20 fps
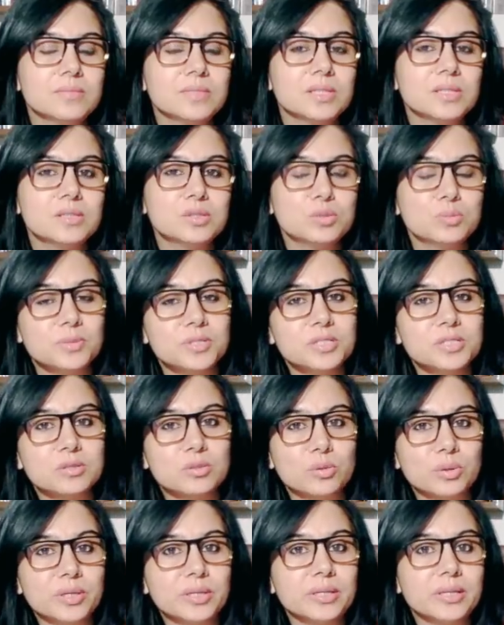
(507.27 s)
And Jupiter is
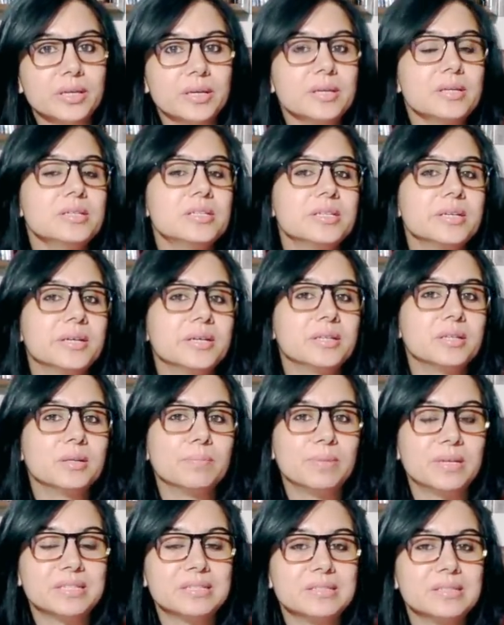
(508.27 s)
going there, taking the
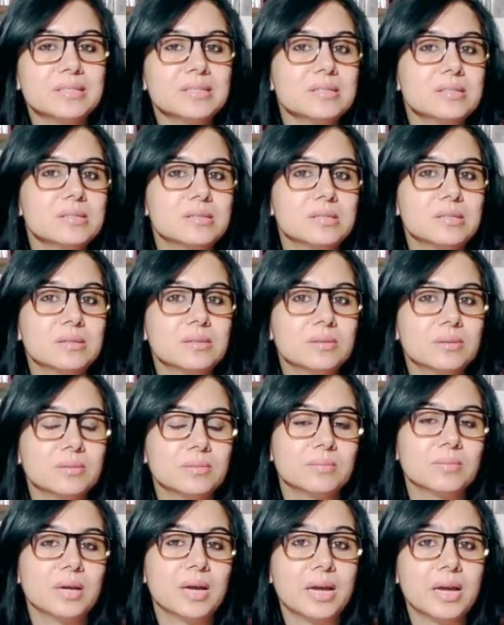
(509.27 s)
blessings
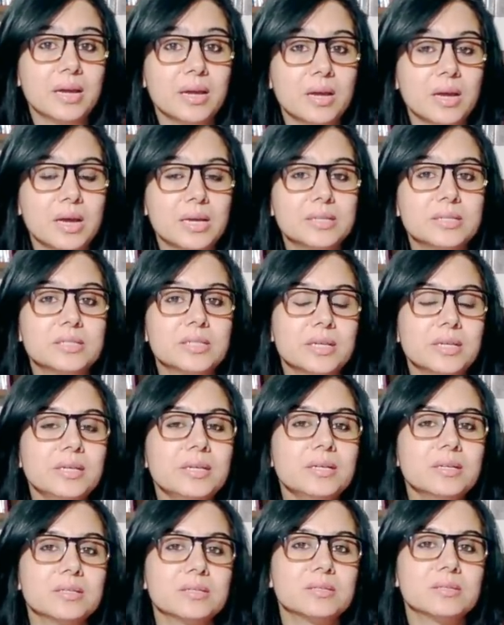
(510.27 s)
and
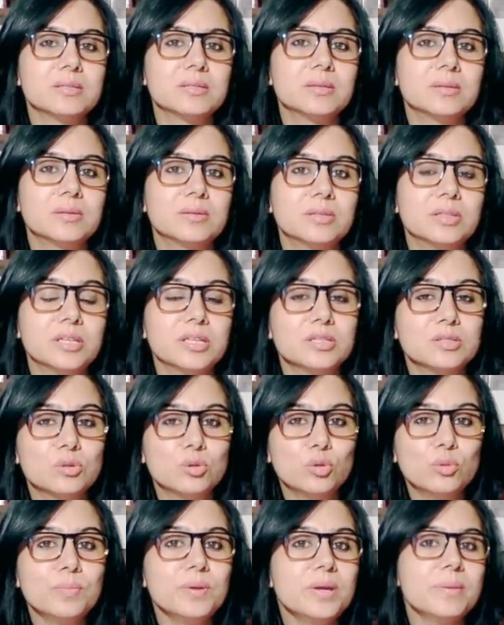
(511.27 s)
telling us there's
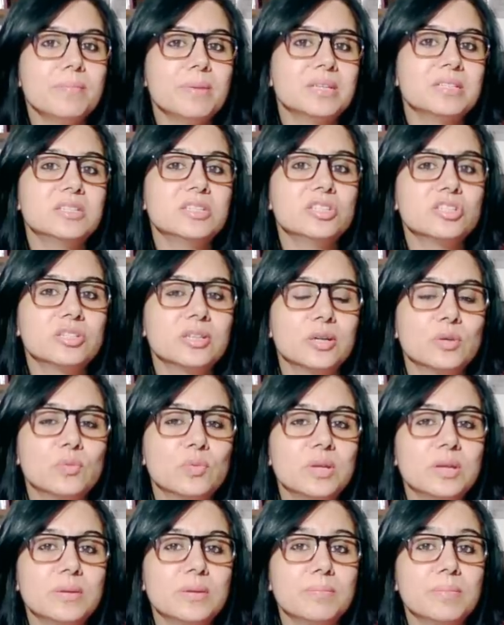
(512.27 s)
going to be a message that
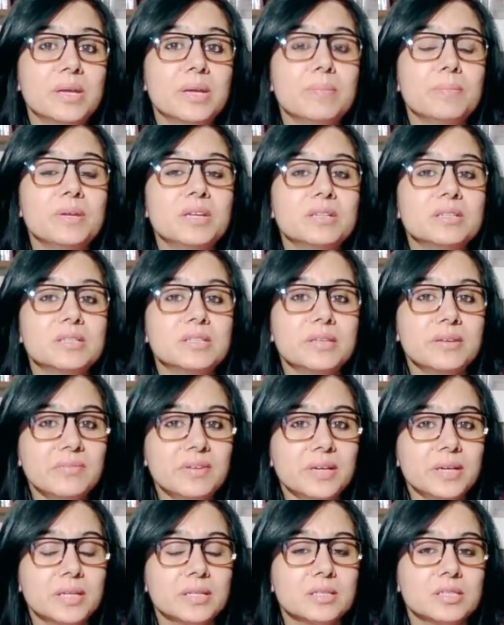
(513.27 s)
we may be
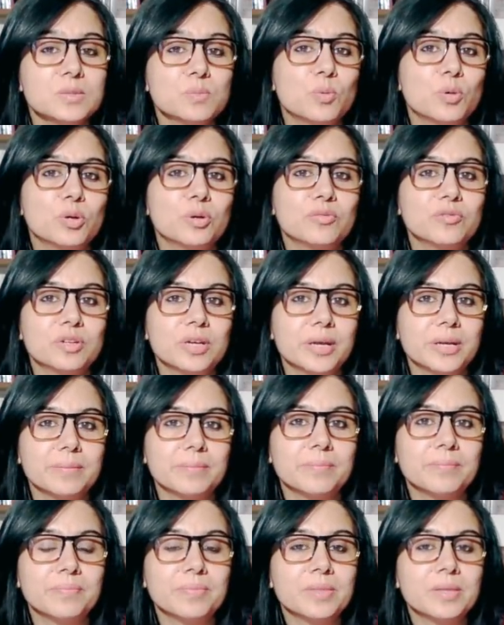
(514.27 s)
receiving at this point of
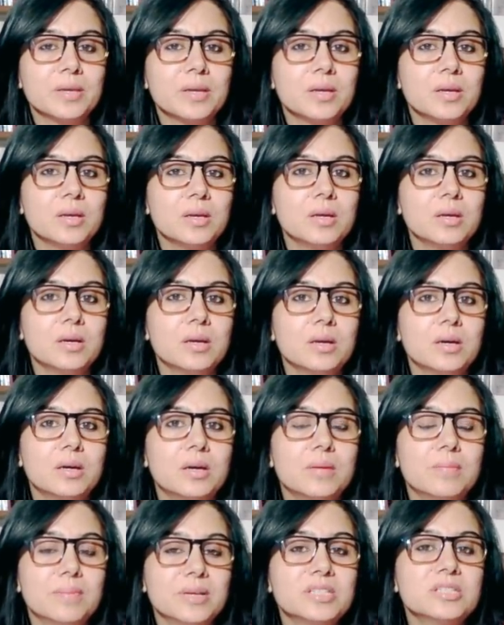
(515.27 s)
time.
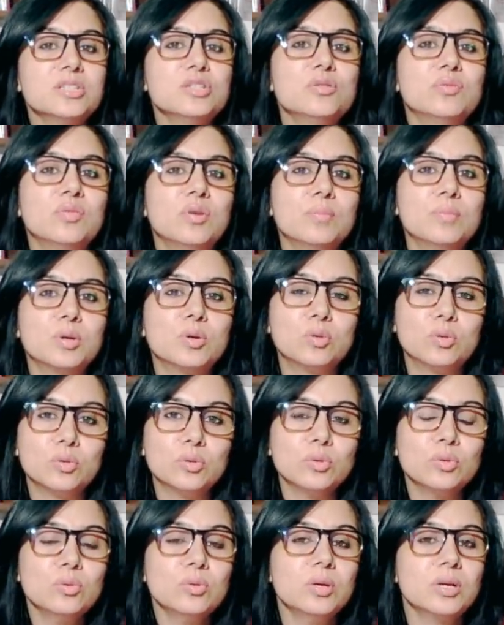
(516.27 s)
A message from a
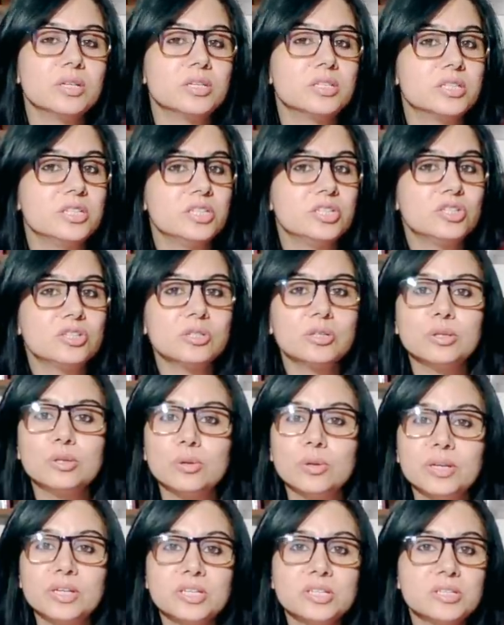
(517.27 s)
Guru, a teacher,
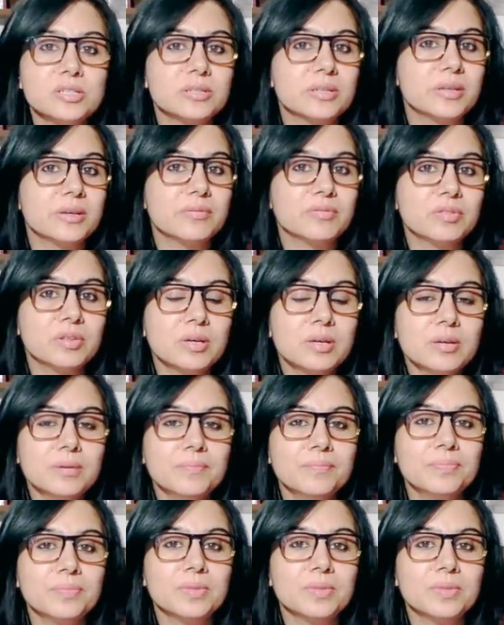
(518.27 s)
your Ishta Devta,